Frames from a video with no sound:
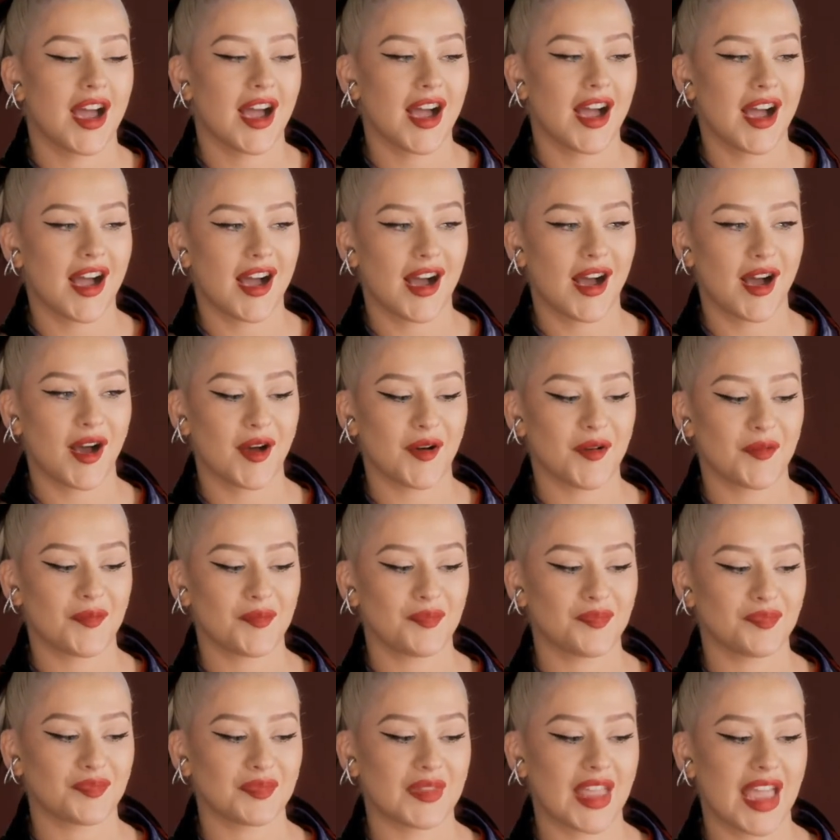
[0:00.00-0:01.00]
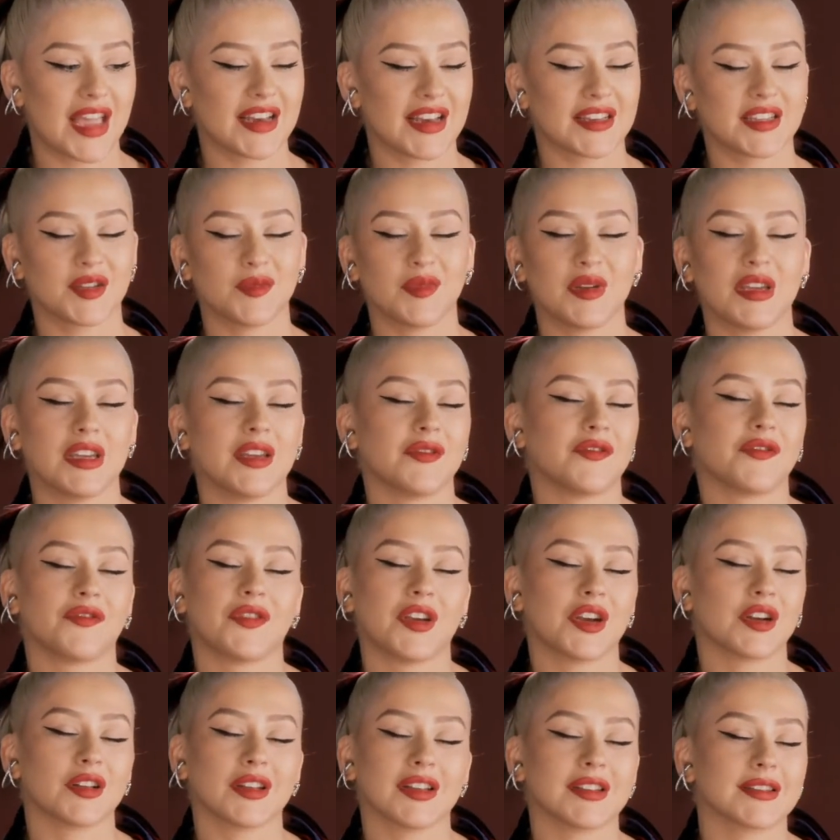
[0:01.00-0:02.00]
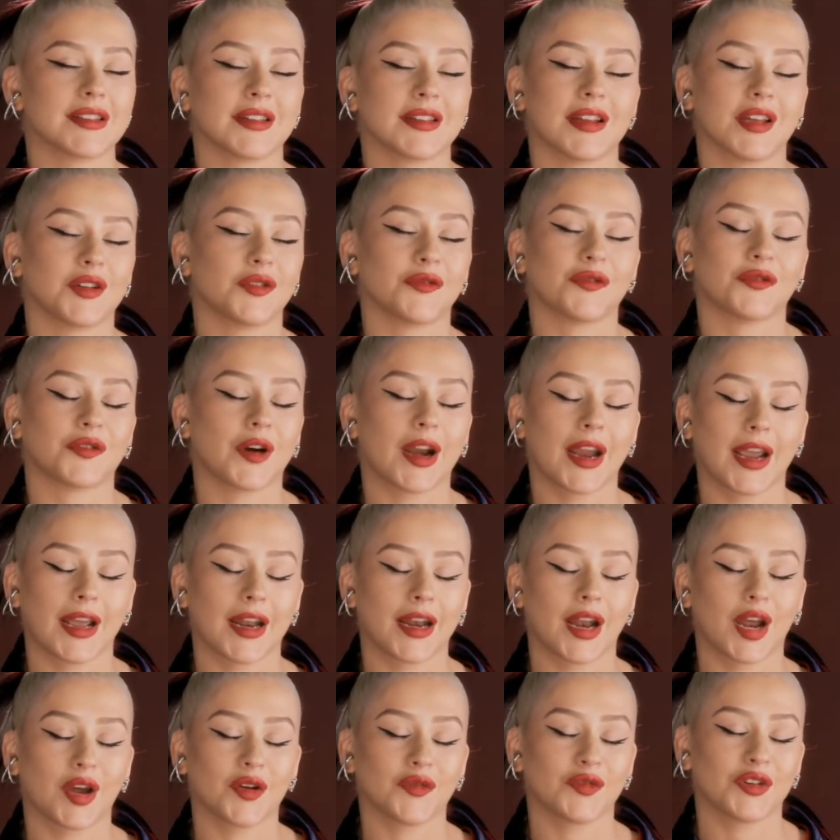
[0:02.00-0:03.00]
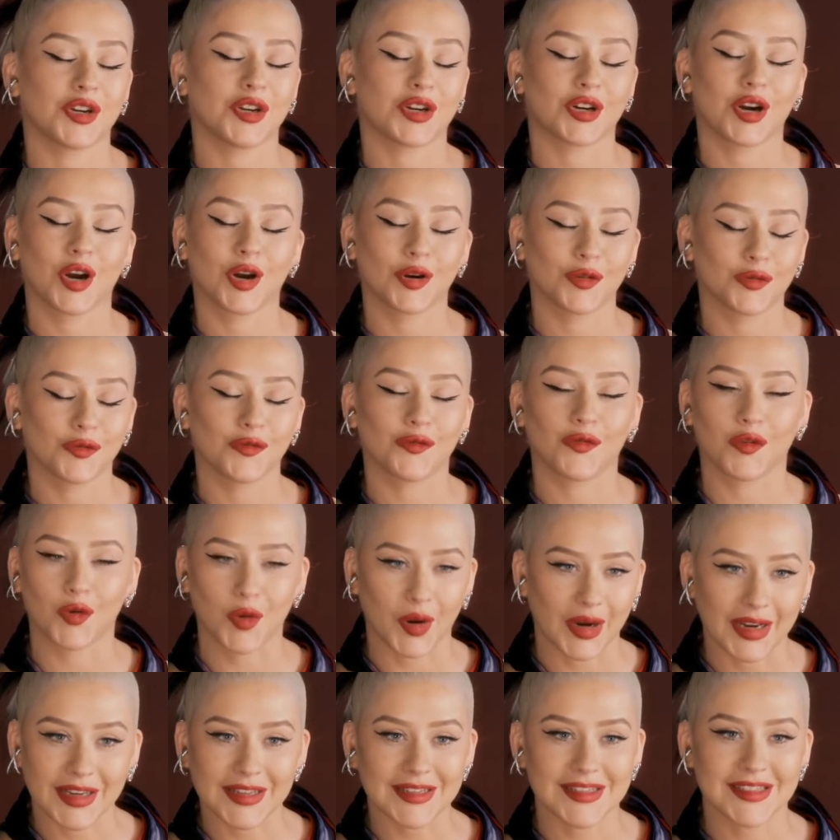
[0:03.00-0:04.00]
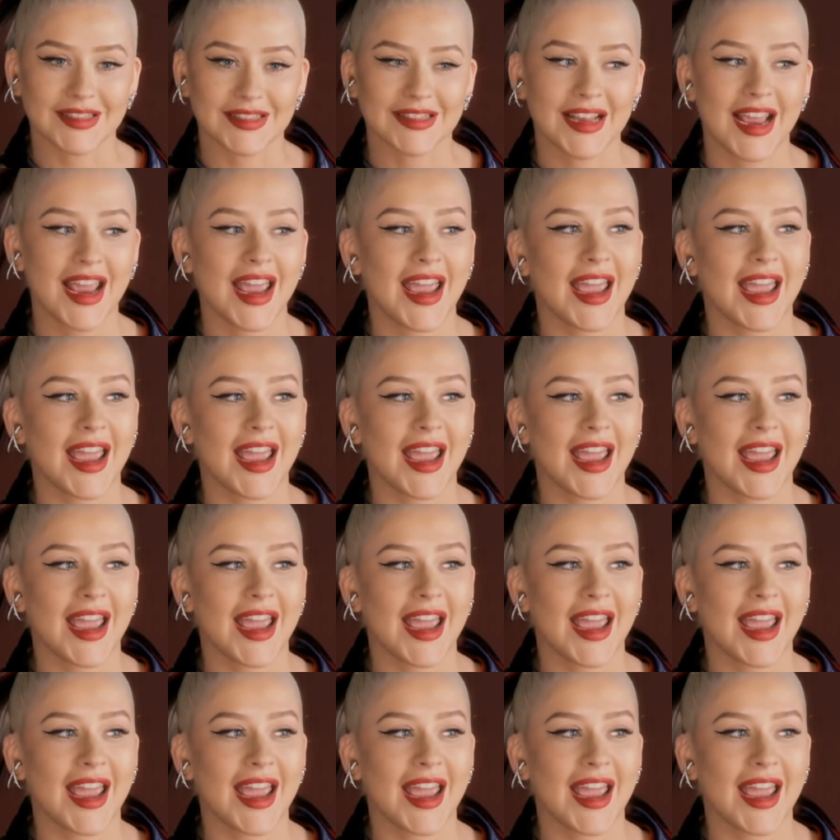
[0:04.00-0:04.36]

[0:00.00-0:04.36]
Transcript: um, and to be fearless and unafraid of your own voice.